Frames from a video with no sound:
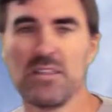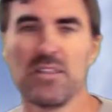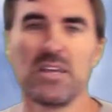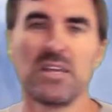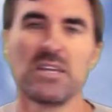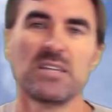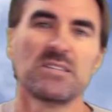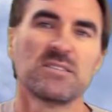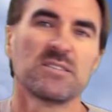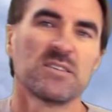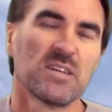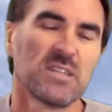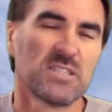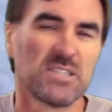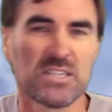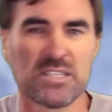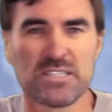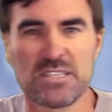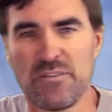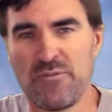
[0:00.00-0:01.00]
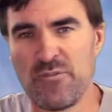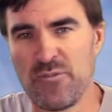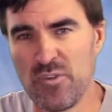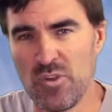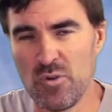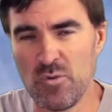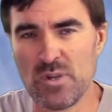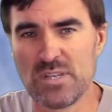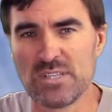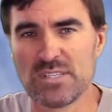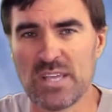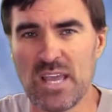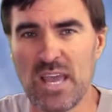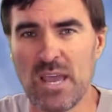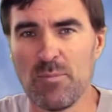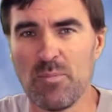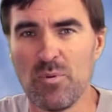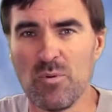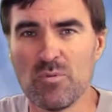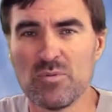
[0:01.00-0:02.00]
These are just a few
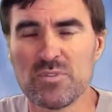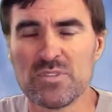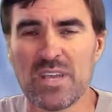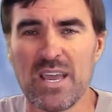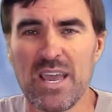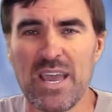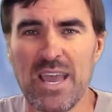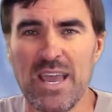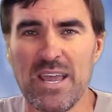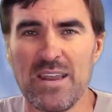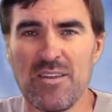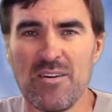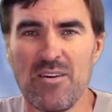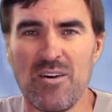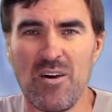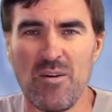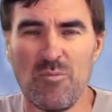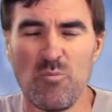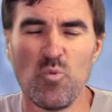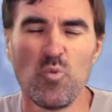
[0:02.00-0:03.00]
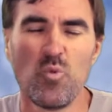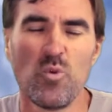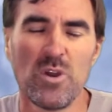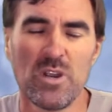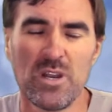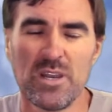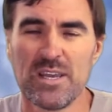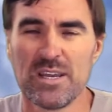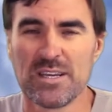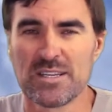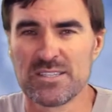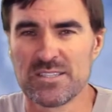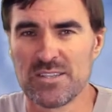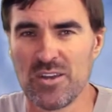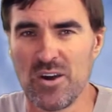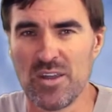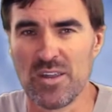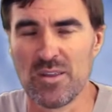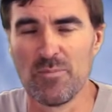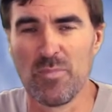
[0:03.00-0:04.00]
examples and I'm really
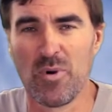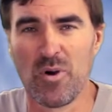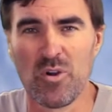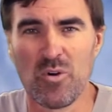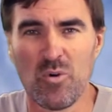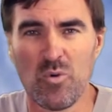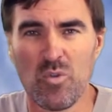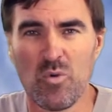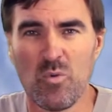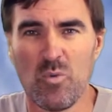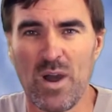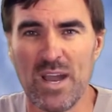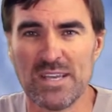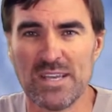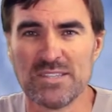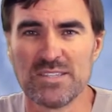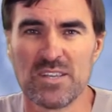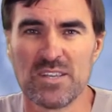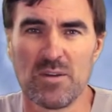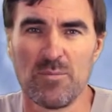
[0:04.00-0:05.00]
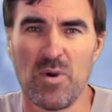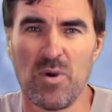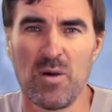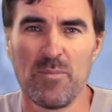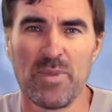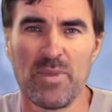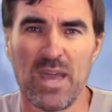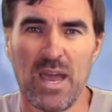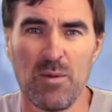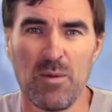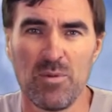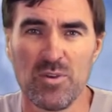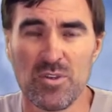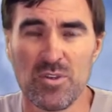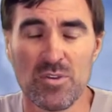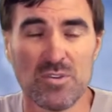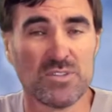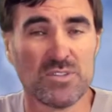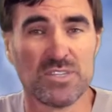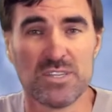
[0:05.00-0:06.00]
excited by all the ways that I might be able to
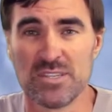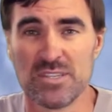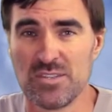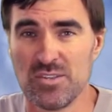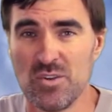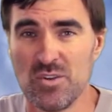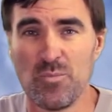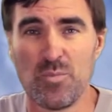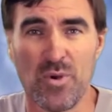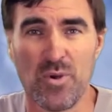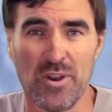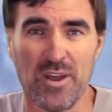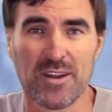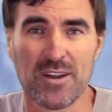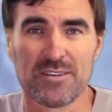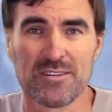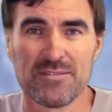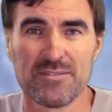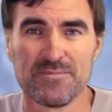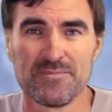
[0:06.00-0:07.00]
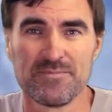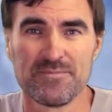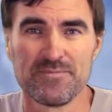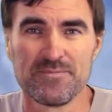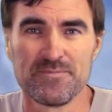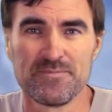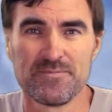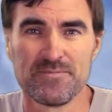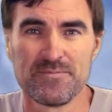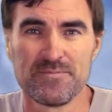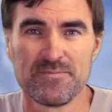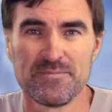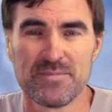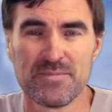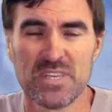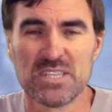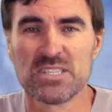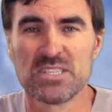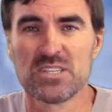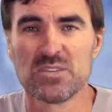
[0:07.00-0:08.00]
use this new product.
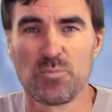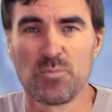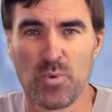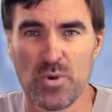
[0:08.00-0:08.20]
This is